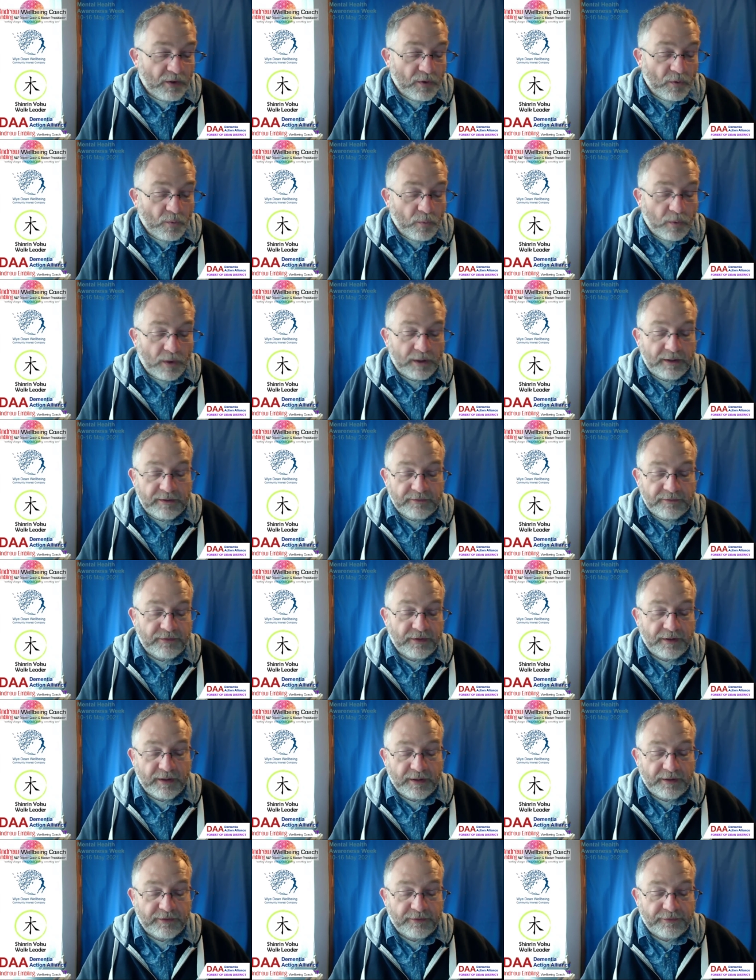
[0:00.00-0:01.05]
One of
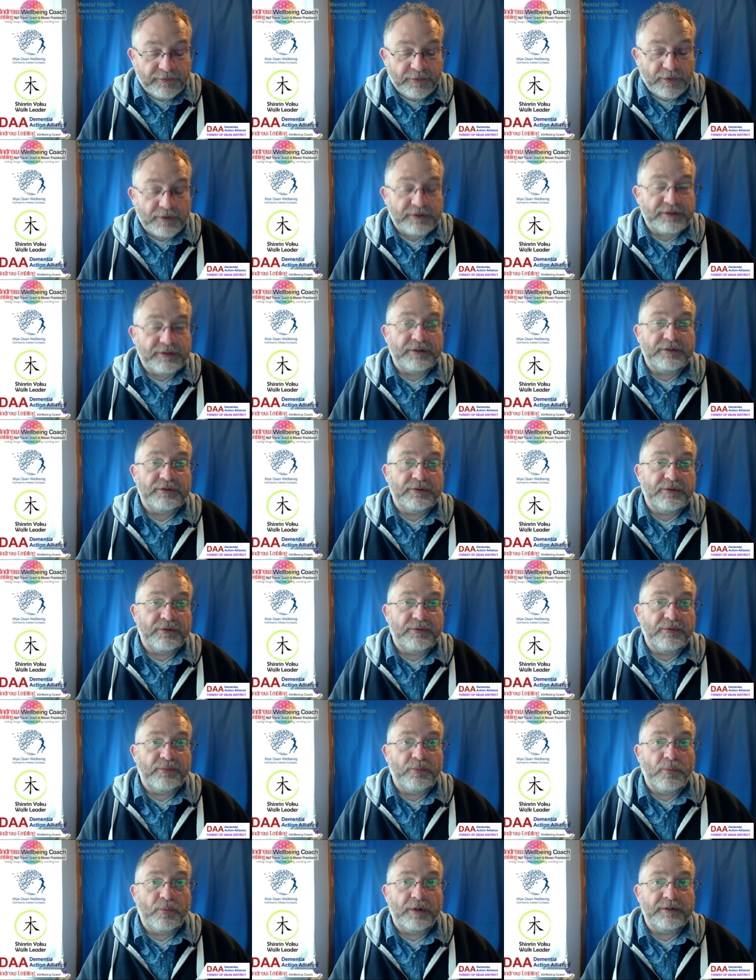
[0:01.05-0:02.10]
the first
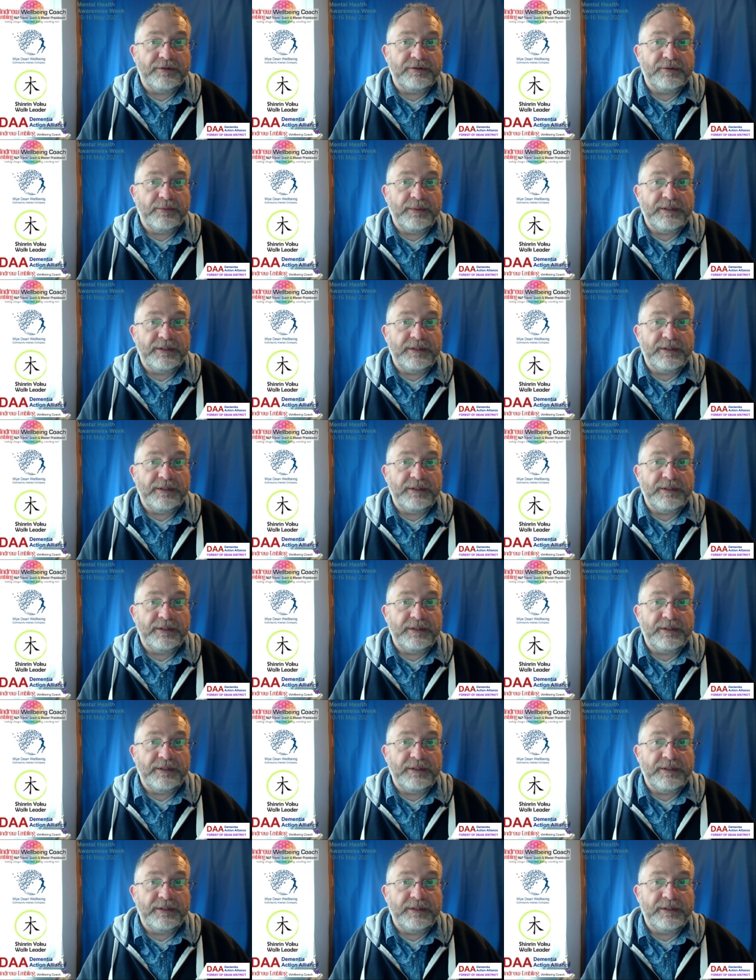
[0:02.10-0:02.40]
ones that we